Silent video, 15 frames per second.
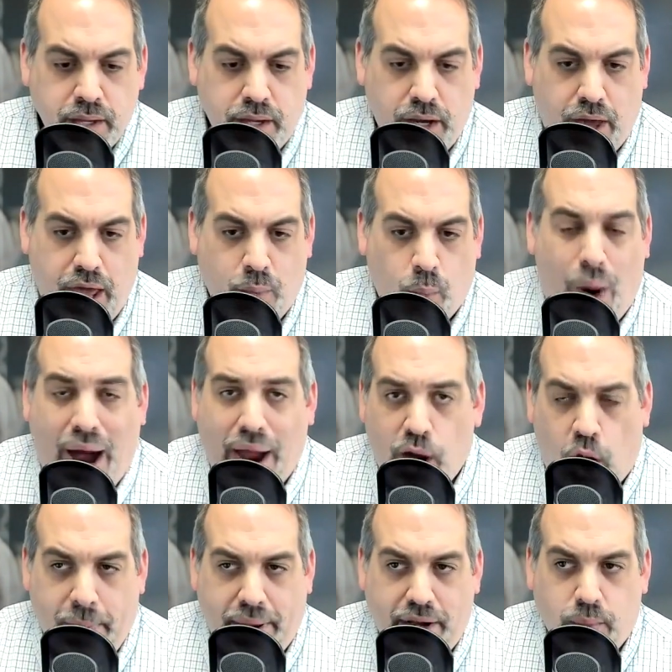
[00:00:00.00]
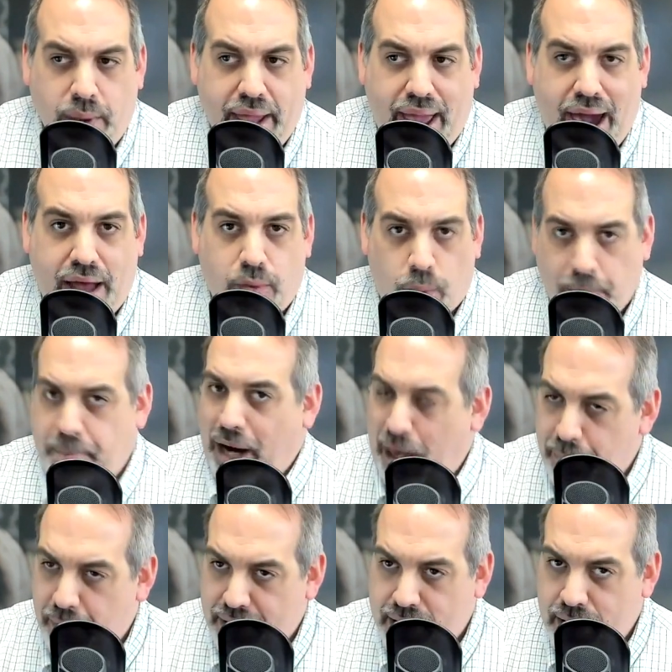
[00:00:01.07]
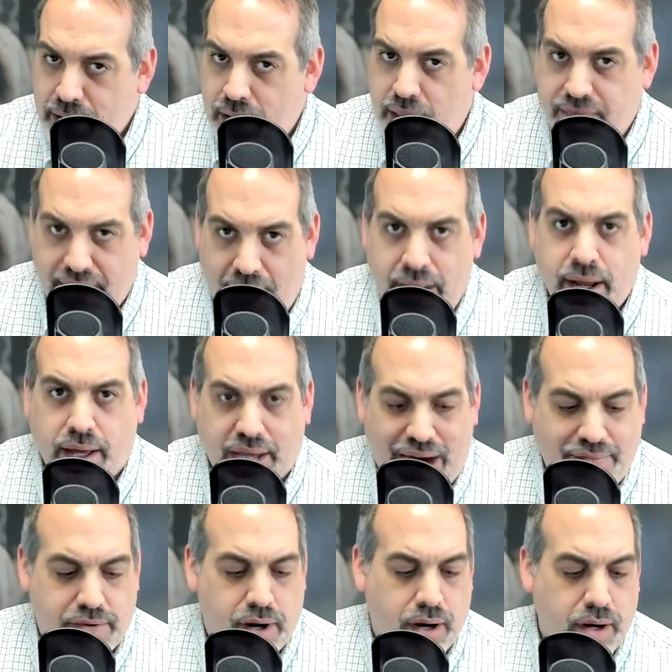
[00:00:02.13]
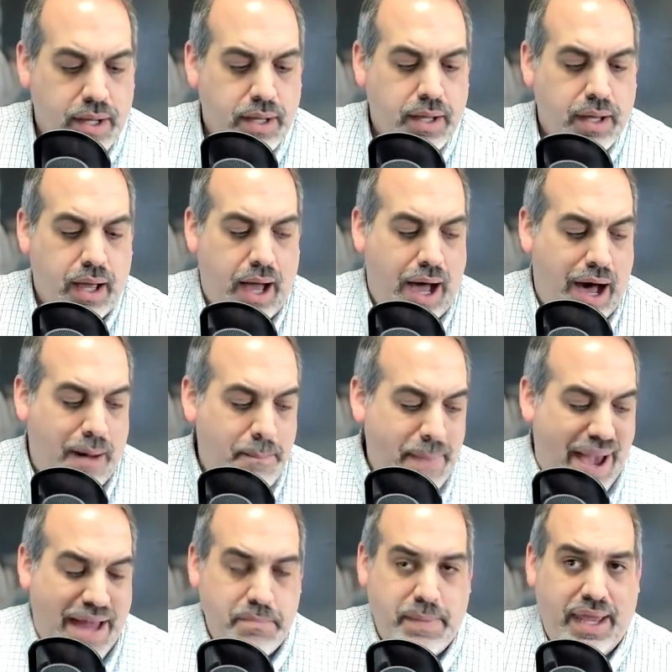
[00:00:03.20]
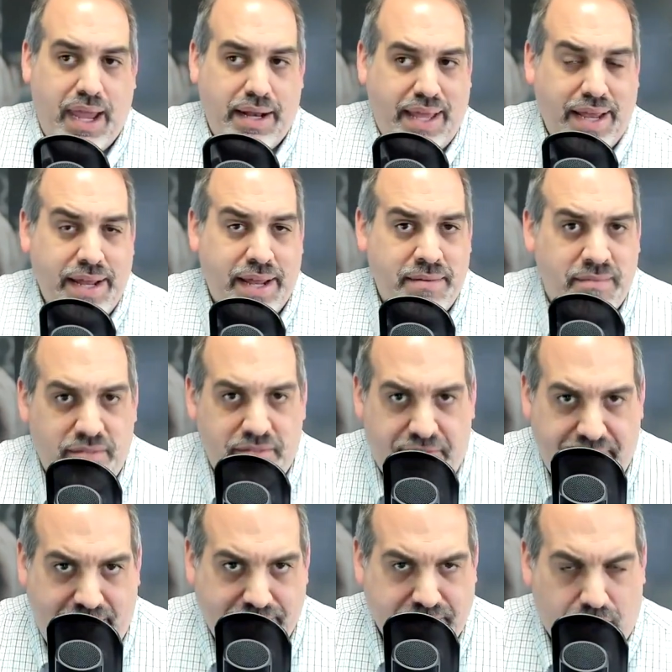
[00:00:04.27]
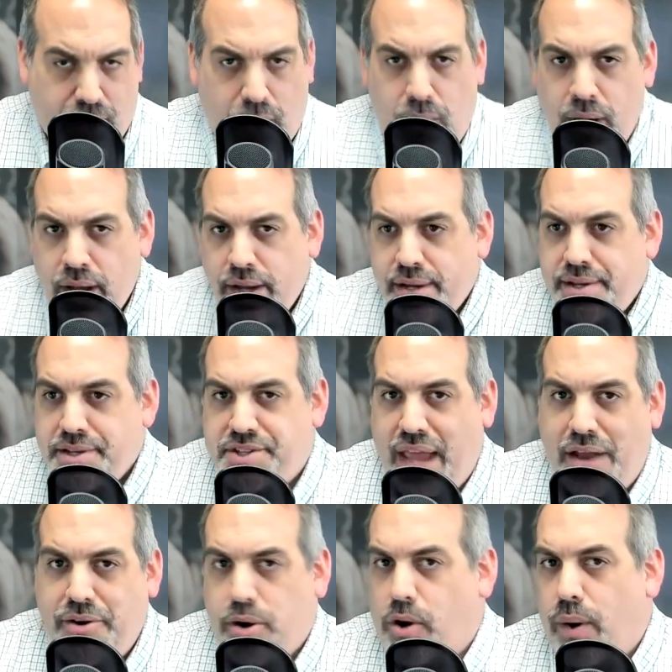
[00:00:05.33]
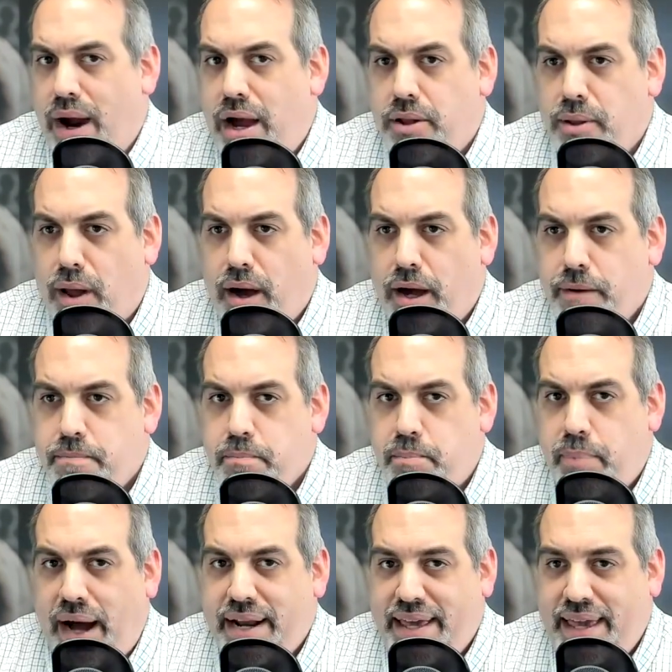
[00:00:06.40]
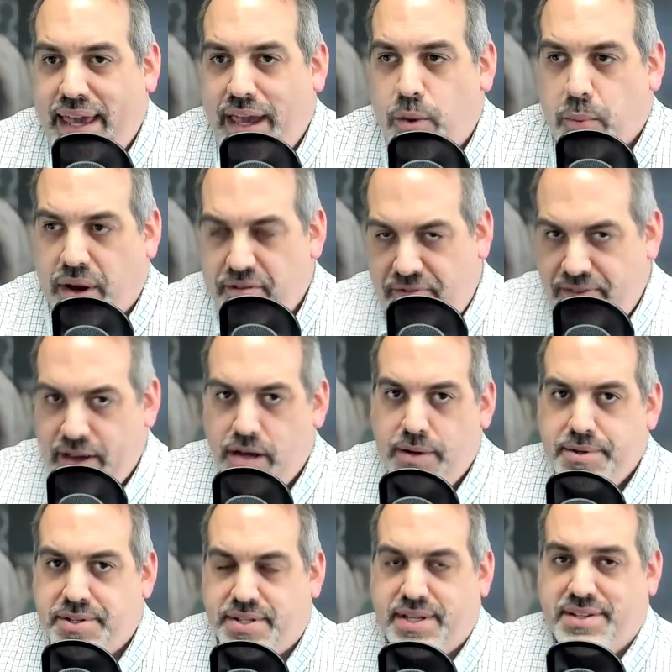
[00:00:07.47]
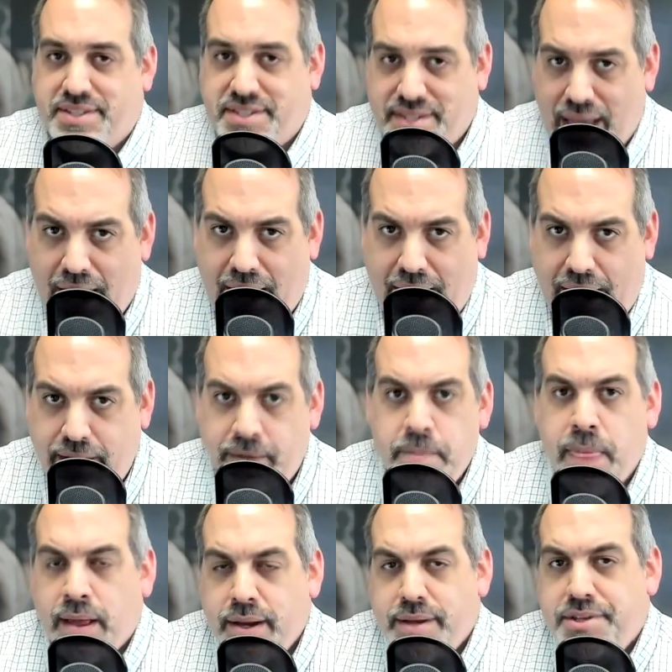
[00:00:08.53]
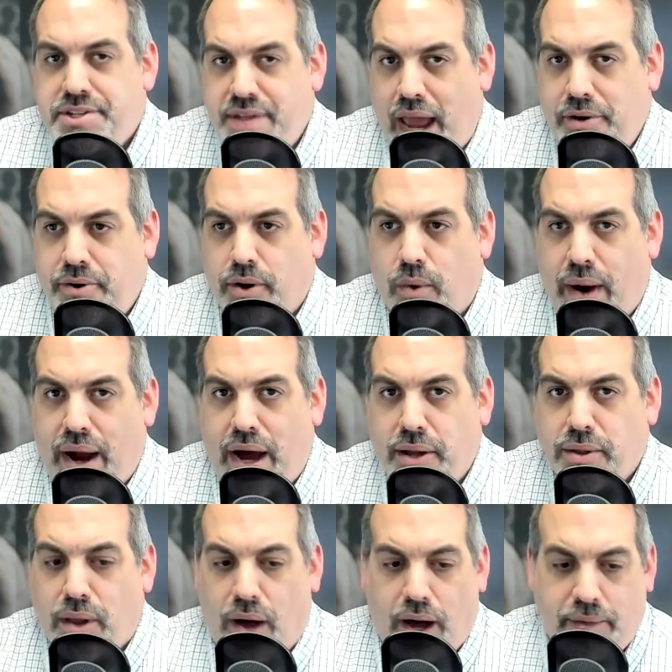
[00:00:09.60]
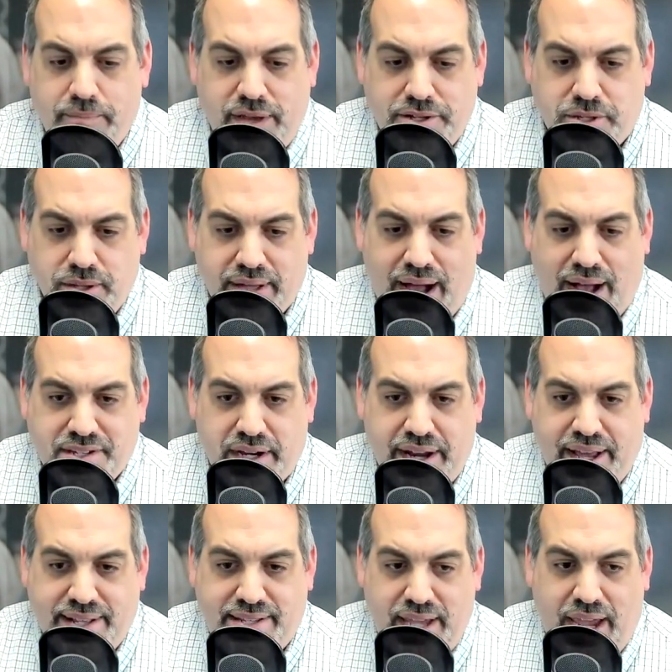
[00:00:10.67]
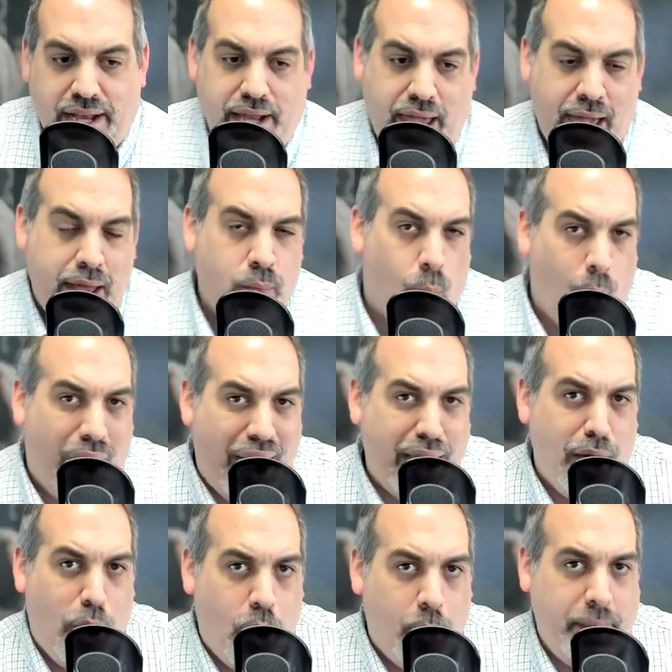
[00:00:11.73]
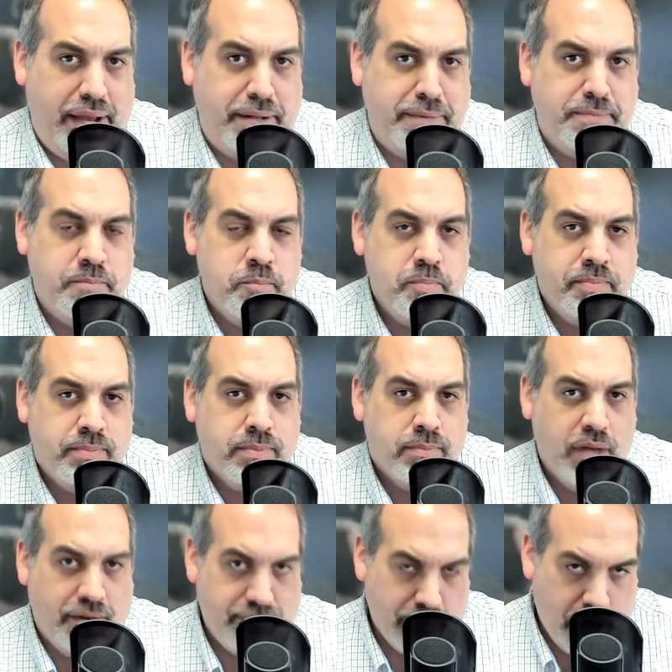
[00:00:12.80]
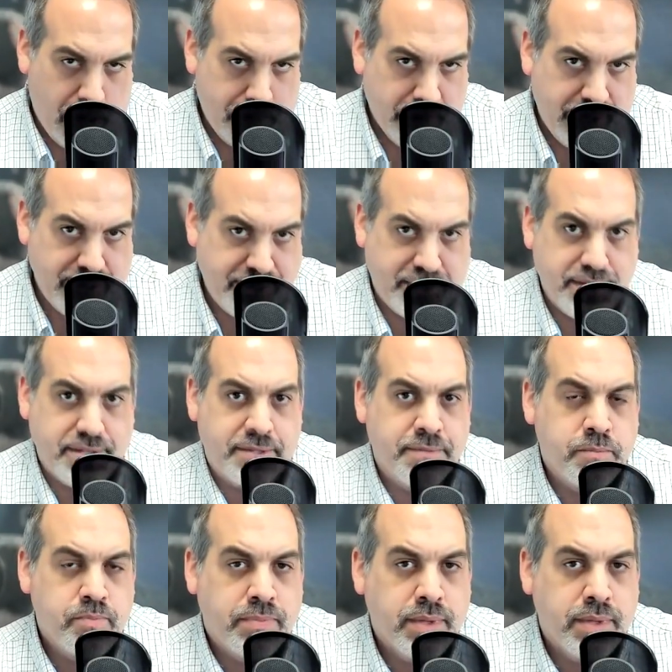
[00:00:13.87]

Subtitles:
In Wyoming, we had a Republican then governor, Matt Mead. He didn't veto Stand Your Ground law, but he refused to sign Stand Your Ground law in 2018 in Wyoming, of all places.